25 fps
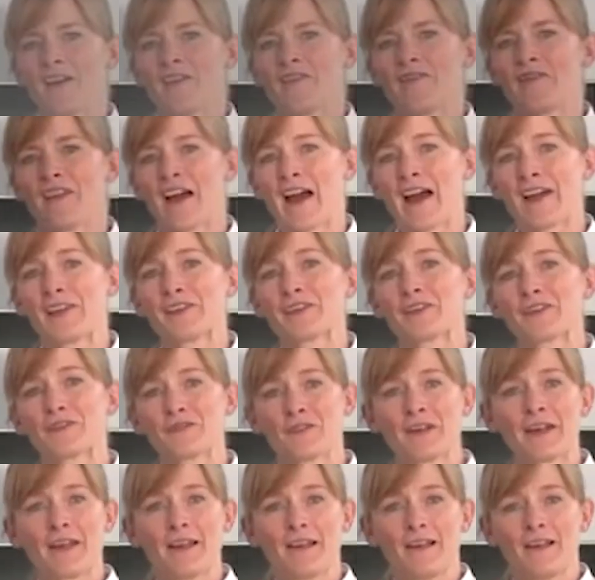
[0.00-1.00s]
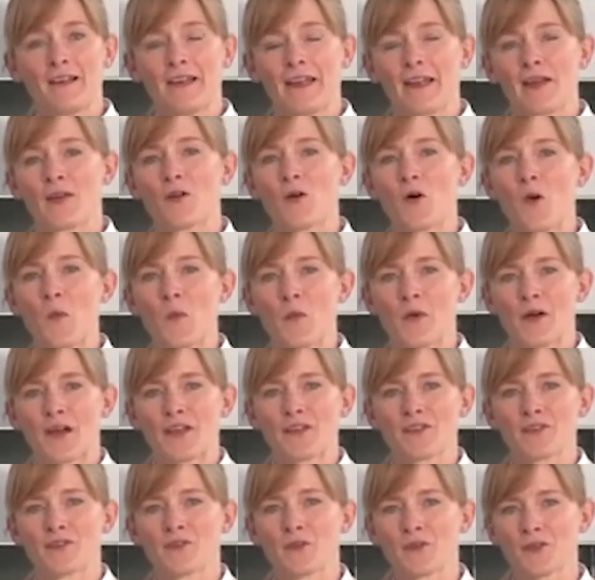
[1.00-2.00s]
fan grill
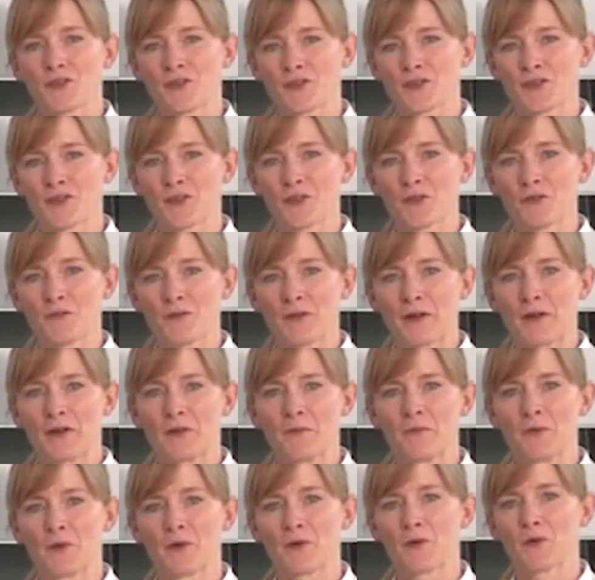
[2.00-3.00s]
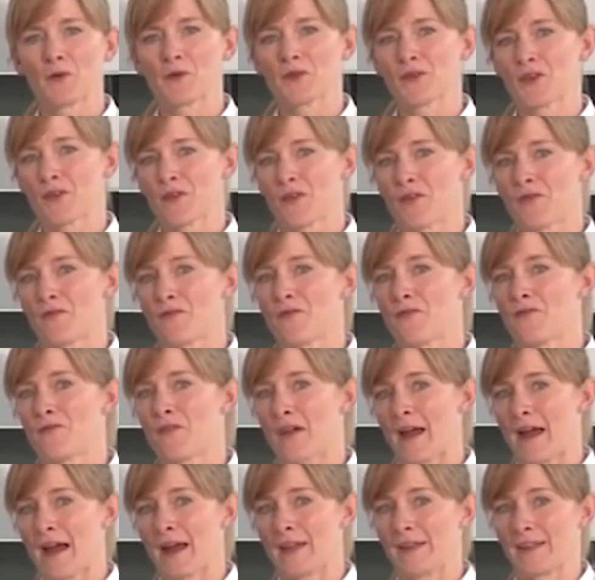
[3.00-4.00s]
incorporates not just the grill but also the
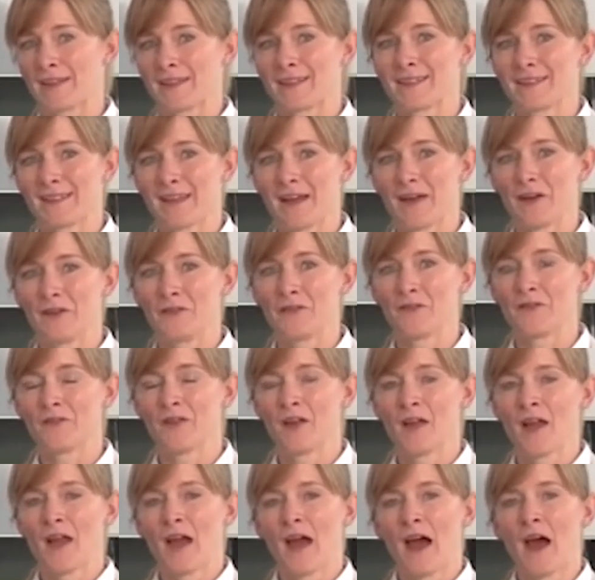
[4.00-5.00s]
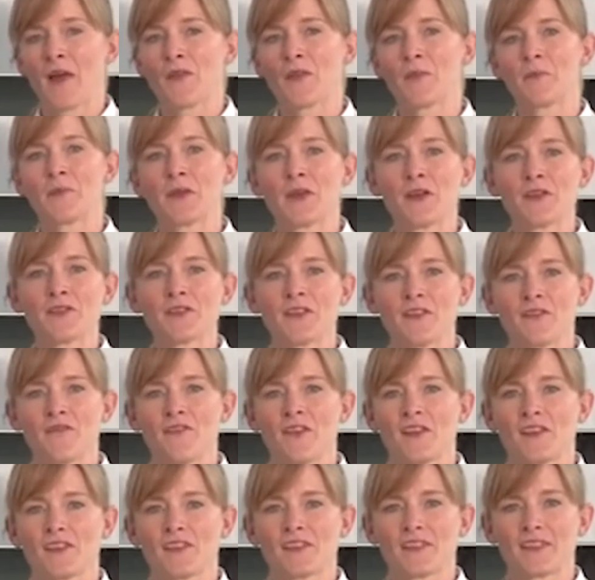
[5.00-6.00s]
fan itself, and the beauty of
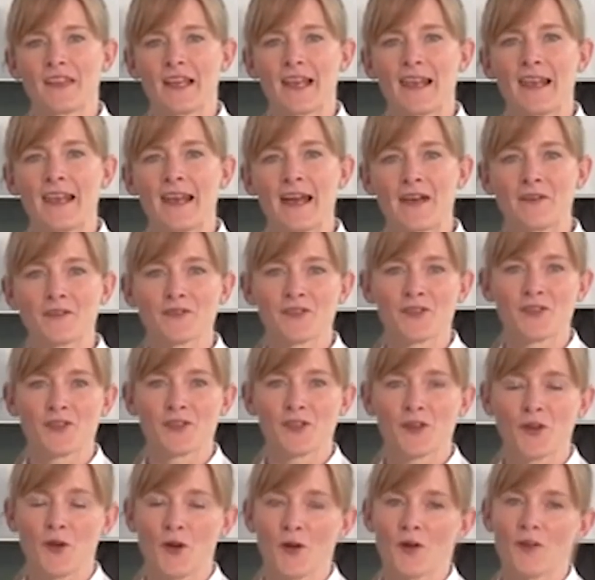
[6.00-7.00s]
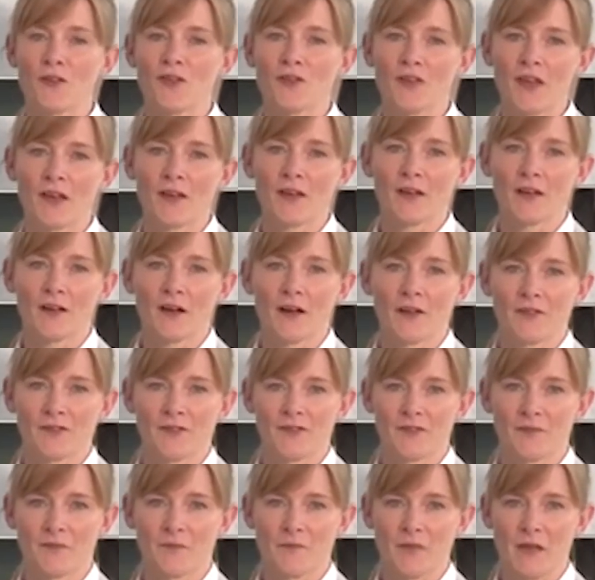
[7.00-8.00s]
this is it allows us to cook thicker
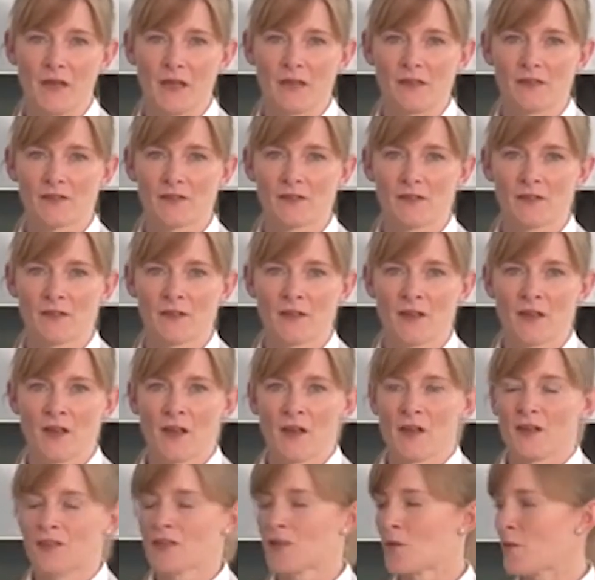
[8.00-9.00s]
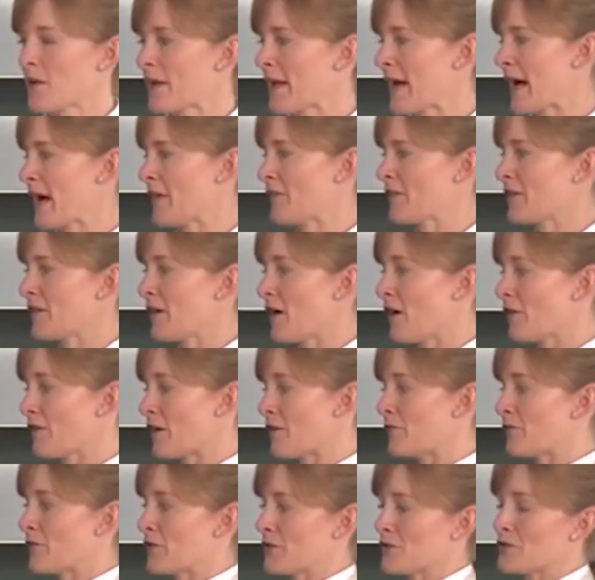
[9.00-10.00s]
cuts of meat. So we have in our
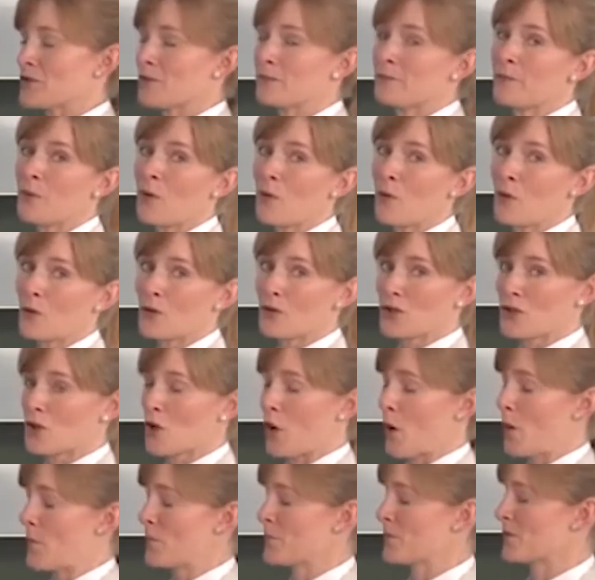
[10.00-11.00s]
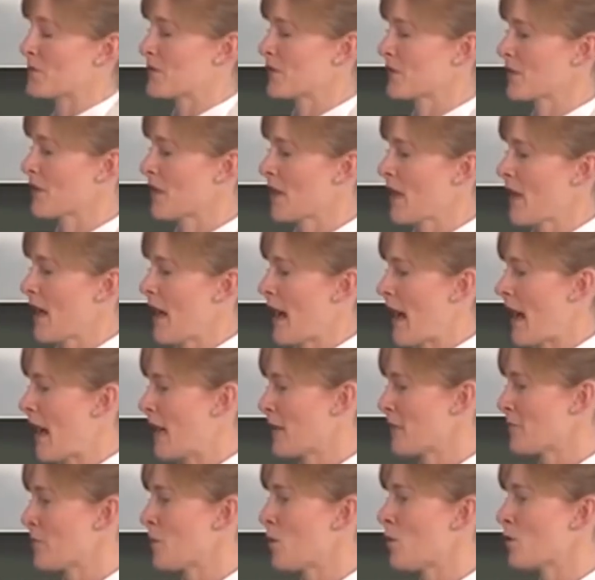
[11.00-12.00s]
oven some pork chops,
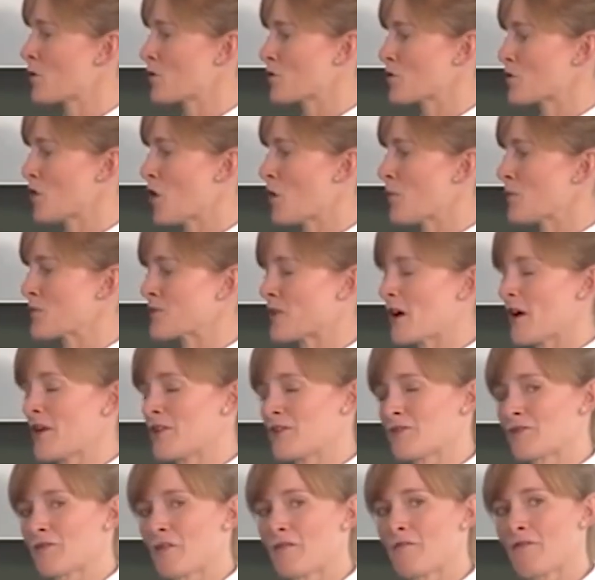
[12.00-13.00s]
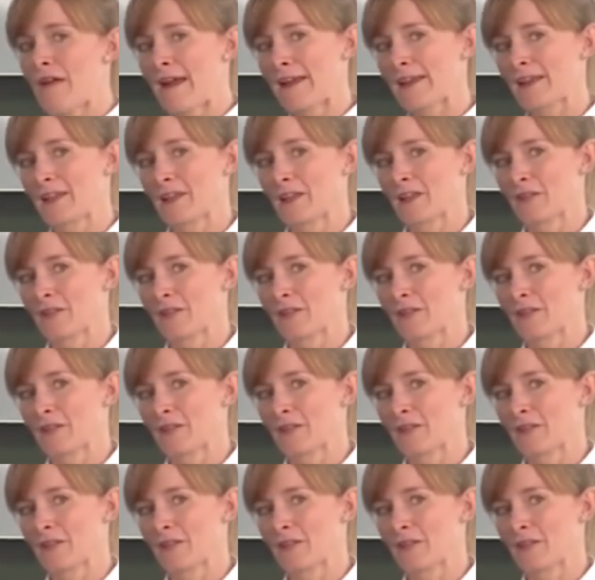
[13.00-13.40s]
and pork chops under a regular